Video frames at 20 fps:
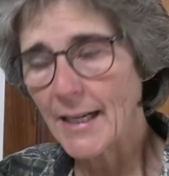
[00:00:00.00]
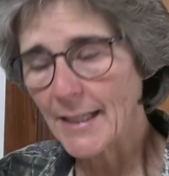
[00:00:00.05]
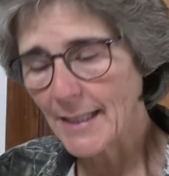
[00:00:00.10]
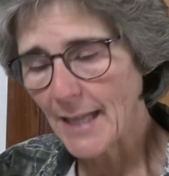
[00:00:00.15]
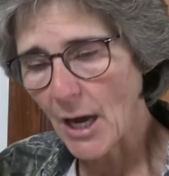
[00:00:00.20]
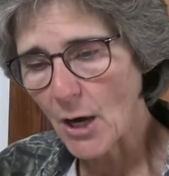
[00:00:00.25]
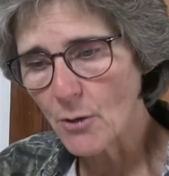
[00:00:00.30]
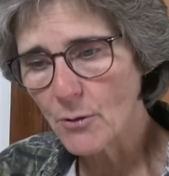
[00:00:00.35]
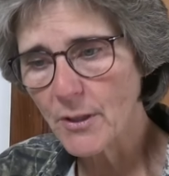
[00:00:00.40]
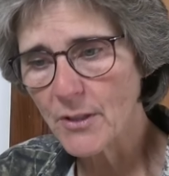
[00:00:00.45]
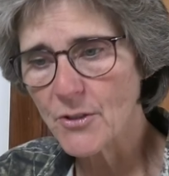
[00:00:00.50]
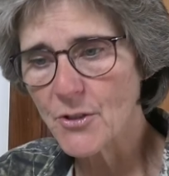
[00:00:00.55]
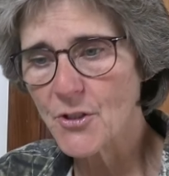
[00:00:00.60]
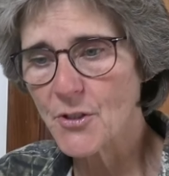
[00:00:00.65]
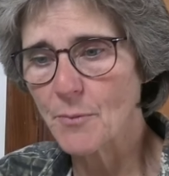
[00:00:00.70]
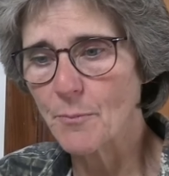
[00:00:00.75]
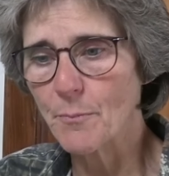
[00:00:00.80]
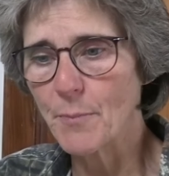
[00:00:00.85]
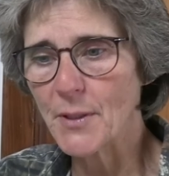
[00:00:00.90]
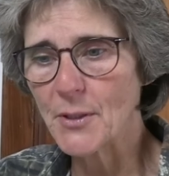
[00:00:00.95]
I know
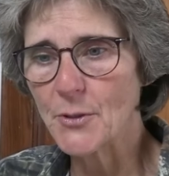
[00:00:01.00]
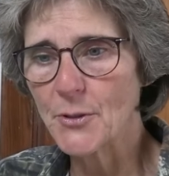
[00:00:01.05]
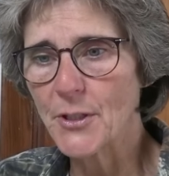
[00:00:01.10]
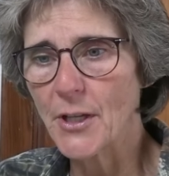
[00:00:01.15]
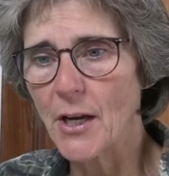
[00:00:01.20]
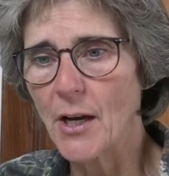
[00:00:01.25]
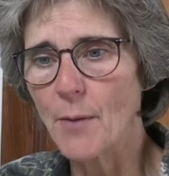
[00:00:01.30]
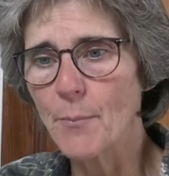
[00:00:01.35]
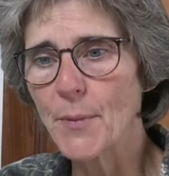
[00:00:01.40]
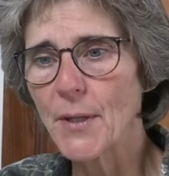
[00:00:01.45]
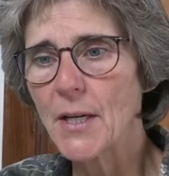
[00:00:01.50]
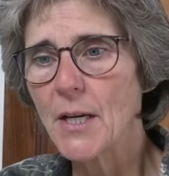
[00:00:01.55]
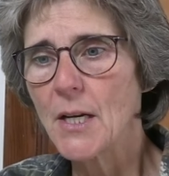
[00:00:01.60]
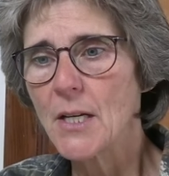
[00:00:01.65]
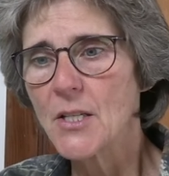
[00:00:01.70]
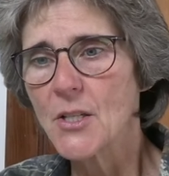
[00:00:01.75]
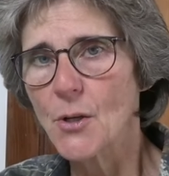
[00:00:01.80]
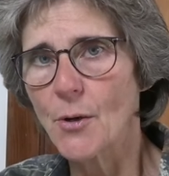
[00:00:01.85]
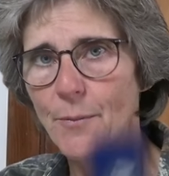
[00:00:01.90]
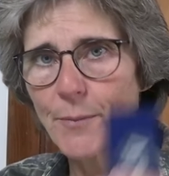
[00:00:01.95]
there's some
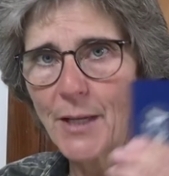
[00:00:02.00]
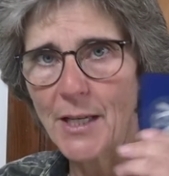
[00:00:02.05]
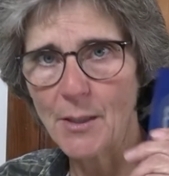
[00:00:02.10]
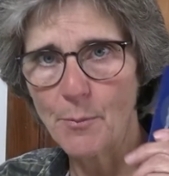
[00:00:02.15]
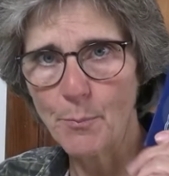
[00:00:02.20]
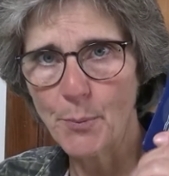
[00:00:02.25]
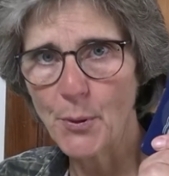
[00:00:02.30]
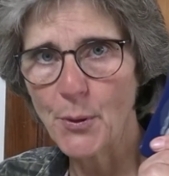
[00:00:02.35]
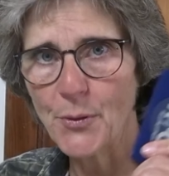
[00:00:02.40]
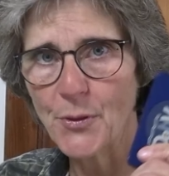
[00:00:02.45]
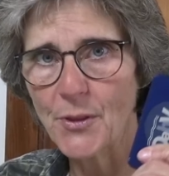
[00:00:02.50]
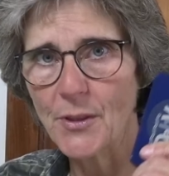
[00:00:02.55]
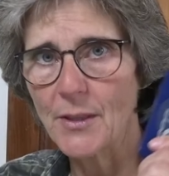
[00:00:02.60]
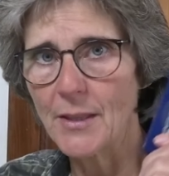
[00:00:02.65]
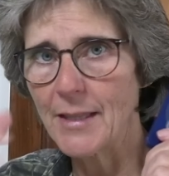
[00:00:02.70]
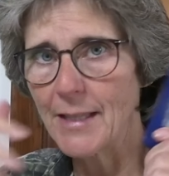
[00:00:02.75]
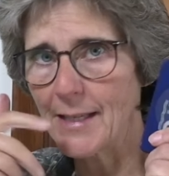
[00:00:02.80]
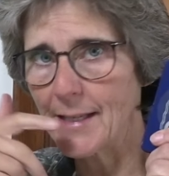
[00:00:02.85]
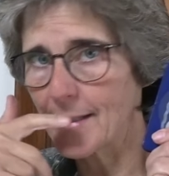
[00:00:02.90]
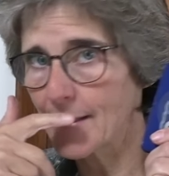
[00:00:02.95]
buildup, so I'm going to
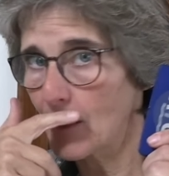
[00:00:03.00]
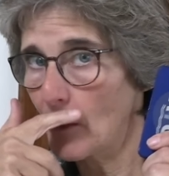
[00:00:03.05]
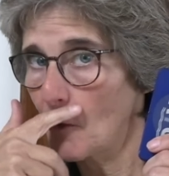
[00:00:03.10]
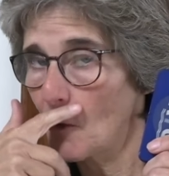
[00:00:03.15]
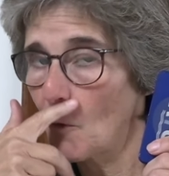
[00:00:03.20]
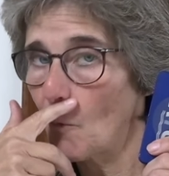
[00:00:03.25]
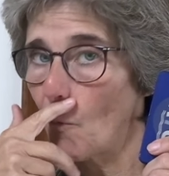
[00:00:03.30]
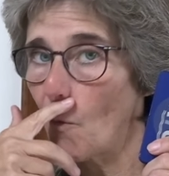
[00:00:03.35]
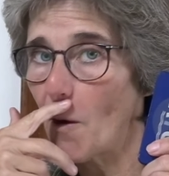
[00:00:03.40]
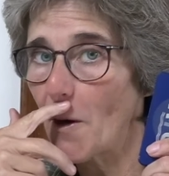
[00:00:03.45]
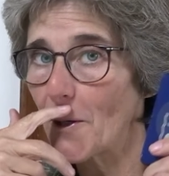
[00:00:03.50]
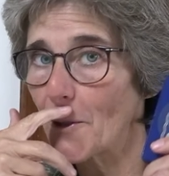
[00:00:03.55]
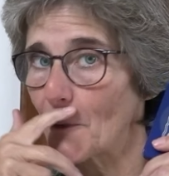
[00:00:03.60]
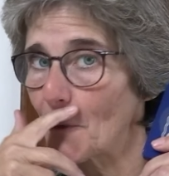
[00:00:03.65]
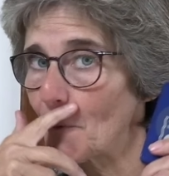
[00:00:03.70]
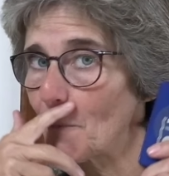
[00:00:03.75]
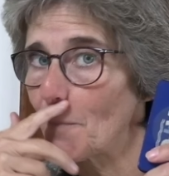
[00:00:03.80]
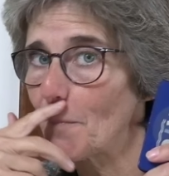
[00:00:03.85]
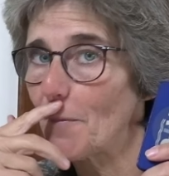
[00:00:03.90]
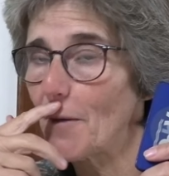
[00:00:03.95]
put this on the
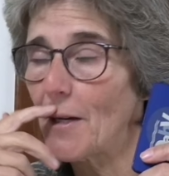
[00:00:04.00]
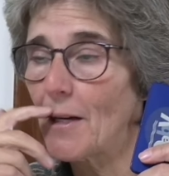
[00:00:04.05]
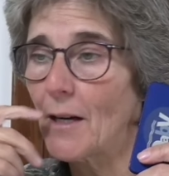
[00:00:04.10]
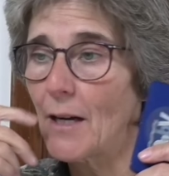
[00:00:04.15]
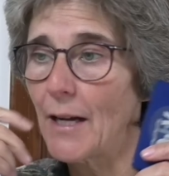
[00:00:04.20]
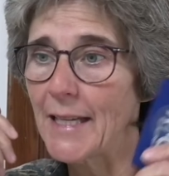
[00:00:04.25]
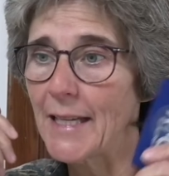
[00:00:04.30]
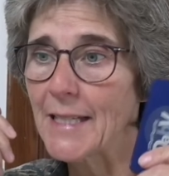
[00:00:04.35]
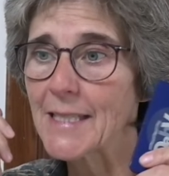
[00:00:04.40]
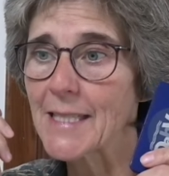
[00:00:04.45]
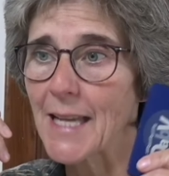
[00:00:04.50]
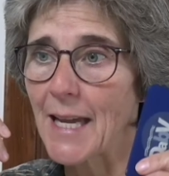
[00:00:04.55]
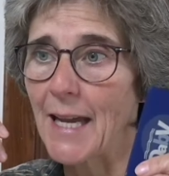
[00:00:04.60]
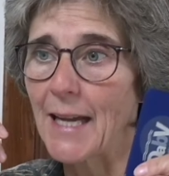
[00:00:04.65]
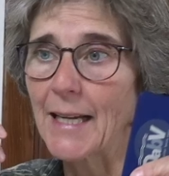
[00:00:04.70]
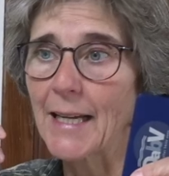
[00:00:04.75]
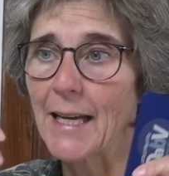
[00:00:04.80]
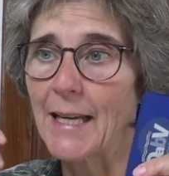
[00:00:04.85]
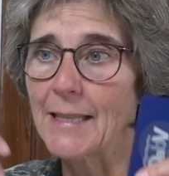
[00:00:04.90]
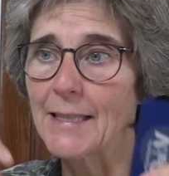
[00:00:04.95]
water
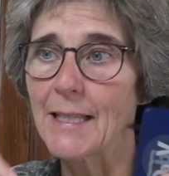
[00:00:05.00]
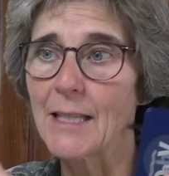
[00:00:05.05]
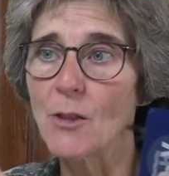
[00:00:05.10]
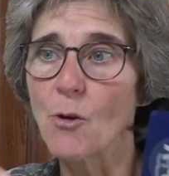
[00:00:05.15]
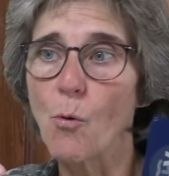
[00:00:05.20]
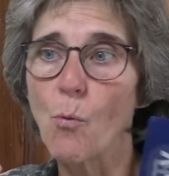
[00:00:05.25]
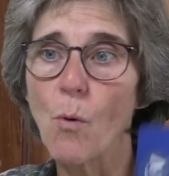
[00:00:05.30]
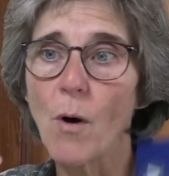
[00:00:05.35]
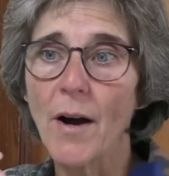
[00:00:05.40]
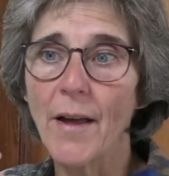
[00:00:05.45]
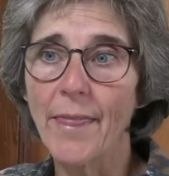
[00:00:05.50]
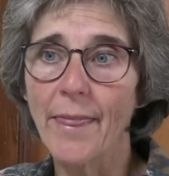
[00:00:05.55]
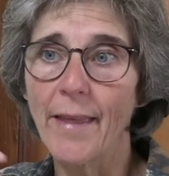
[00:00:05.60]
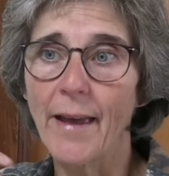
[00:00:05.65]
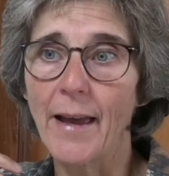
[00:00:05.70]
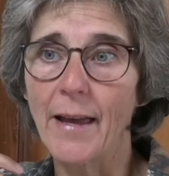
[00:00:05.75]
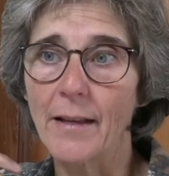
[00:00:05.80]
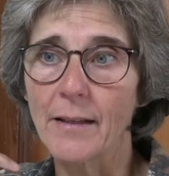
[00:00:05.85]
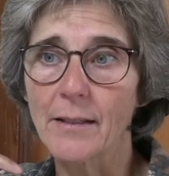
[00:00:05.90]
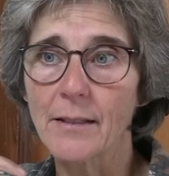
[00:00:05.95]
intake, and then
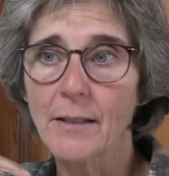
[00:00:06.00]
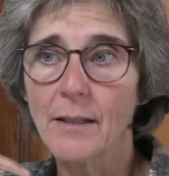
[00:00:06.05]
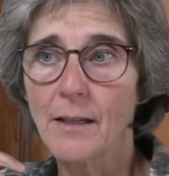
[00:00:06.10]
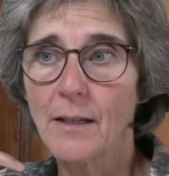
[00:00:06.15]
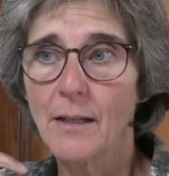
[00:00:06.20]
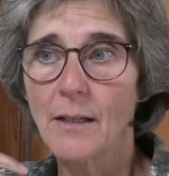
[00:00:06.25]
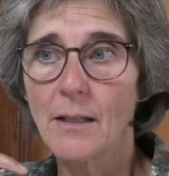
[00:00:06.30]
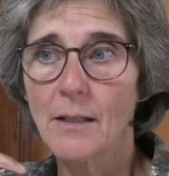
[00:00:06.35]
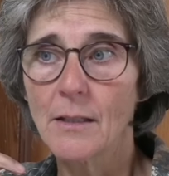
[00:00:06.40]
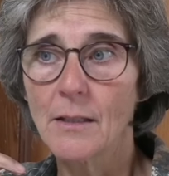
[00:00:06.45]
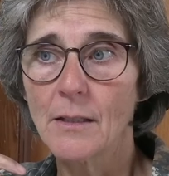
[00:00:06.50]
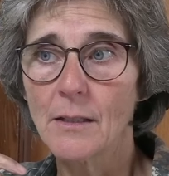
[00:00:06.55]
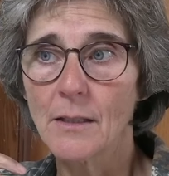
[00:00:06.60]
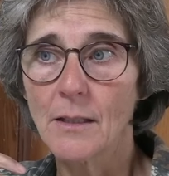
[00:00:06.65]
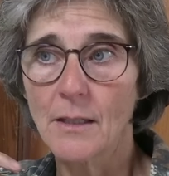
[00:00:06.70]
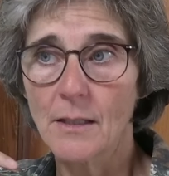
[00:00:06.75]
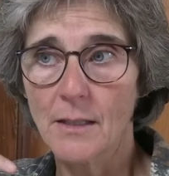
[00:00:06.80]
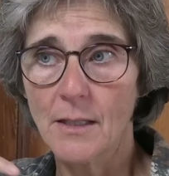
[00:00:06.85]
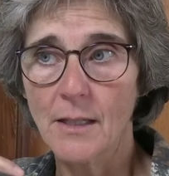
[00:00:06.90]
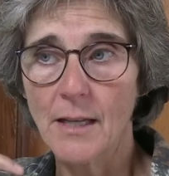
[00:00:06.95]

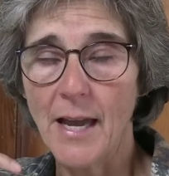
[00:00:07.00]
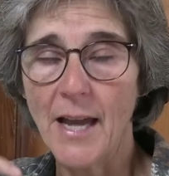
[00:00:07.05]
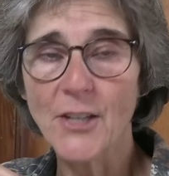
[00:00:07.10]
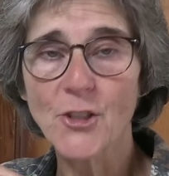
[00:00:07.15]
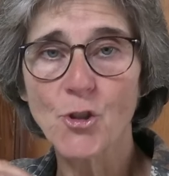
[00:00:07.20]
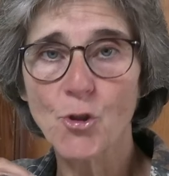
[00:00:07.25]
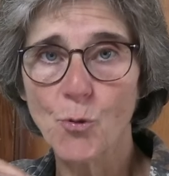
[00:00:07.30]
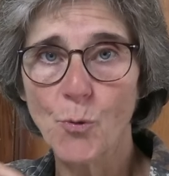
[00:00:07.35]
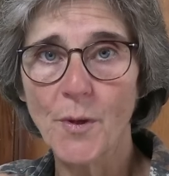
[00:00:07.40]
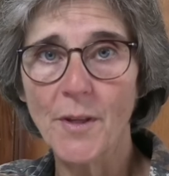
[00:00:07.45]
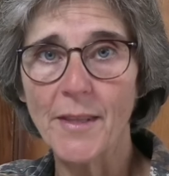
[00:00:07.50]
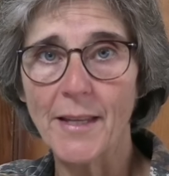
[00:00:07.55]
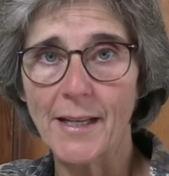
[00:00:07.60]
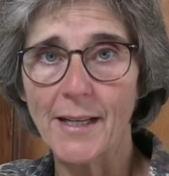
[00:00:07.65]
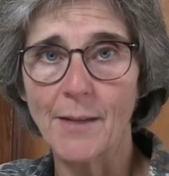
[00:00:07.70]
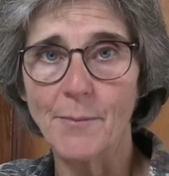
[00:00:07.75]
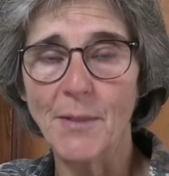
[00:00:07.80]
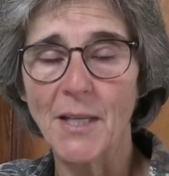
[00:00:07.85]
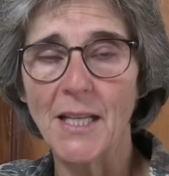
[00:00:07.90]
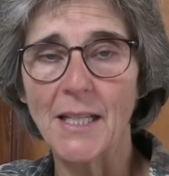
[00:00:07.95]
the extra
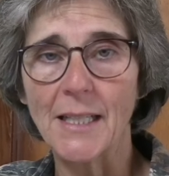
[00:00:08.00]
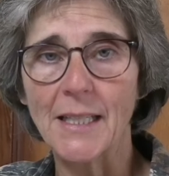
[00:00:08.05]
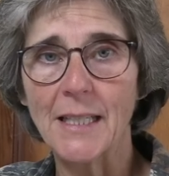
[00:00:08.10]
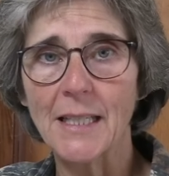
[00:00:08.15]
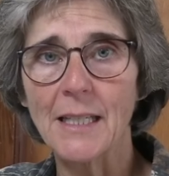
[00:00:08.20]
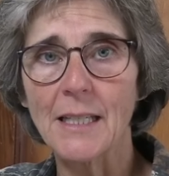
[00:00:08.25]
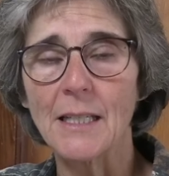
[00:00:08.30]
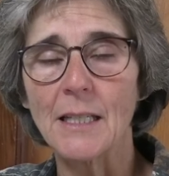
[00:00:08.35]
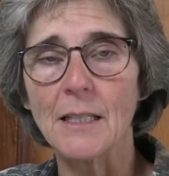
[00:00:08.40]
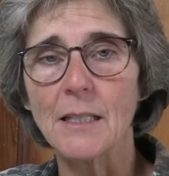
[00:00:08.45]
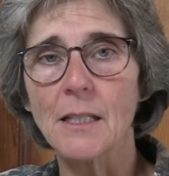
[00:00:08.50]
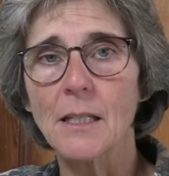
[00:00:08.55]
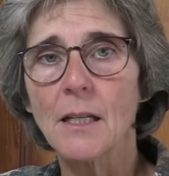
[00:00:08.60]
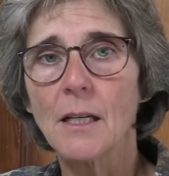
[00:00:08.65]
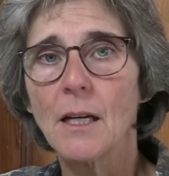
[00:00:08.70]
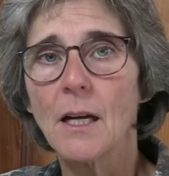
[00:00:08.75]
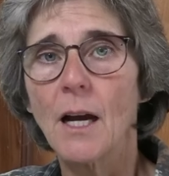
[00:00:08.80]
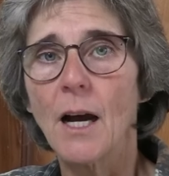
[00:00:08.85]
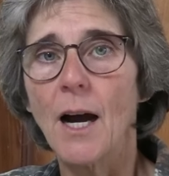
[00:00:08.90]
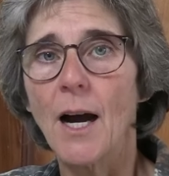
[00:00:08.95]
one that I'm going to
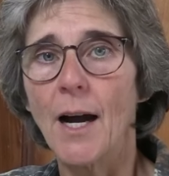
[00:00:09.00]
get,